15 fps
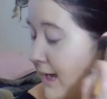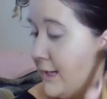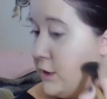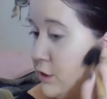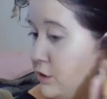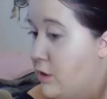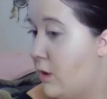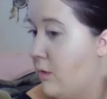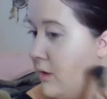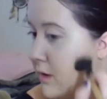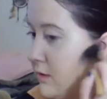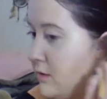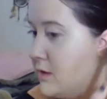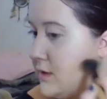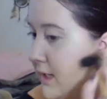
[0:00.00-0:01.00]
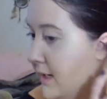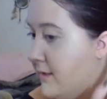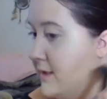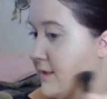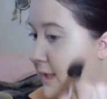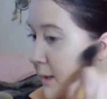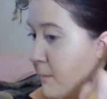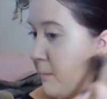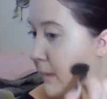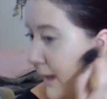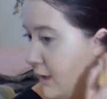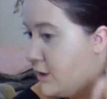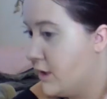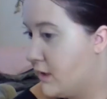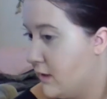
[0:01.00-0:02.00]
I don't understand this like
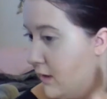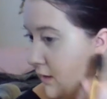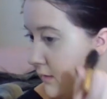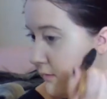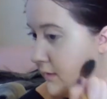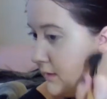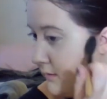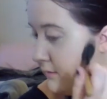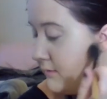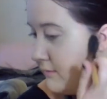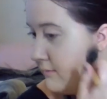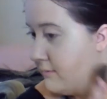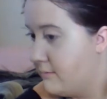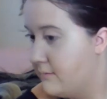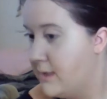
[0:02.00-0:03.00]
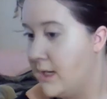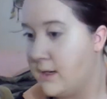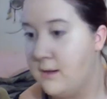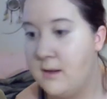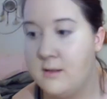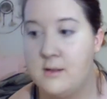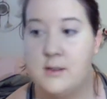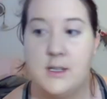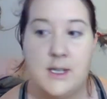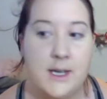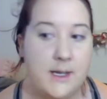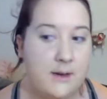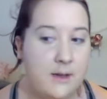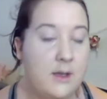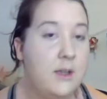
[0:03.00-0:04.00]
magic of technology
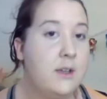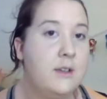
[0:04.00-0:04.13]
yet.